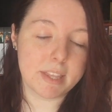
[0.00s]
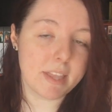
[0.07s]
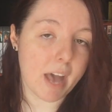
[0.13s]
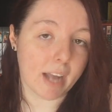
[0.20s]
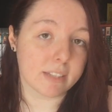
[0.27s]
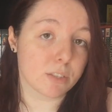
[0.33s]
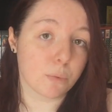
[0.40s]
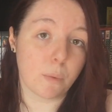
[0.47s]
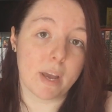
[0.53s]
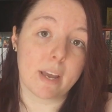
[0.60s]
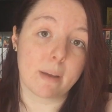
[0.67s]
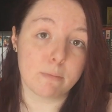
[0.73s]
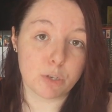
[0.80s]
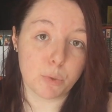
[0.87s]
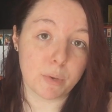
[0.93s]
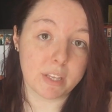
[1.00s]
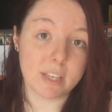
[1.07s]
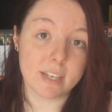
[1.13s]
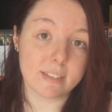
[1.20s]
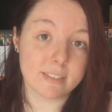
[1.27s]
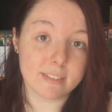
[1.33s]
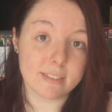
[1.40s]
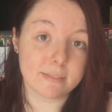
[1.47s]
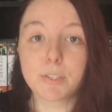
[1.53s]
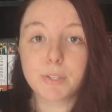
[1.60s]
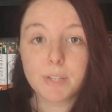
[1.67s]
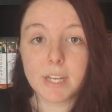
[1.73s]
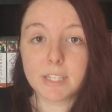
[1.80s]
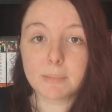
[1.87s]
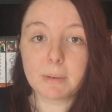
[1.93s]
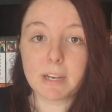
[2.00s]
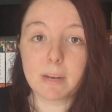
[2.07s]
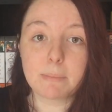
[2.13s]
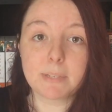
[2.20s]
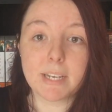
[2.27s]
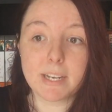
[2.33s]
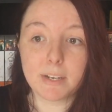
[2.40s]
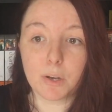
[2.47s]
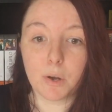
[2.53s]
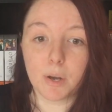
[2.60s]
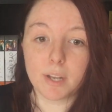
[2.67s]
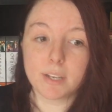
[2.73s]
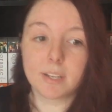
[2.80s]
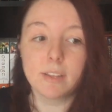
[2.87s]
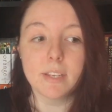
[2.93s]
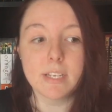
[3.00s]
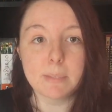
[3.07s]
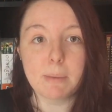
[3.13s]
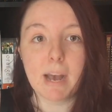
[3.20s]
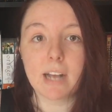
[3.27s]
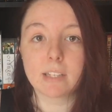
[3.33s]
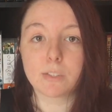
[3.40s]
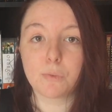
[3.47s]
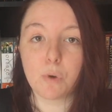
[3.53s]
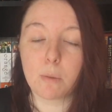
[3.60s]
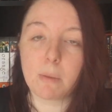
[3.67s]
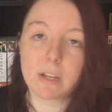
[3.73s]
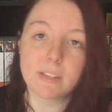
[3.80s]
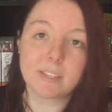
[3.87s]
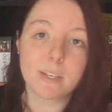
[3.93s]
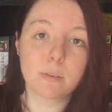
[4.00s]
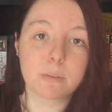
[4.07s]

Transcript: That's the way I'm doing this. So that's my update on these past four months.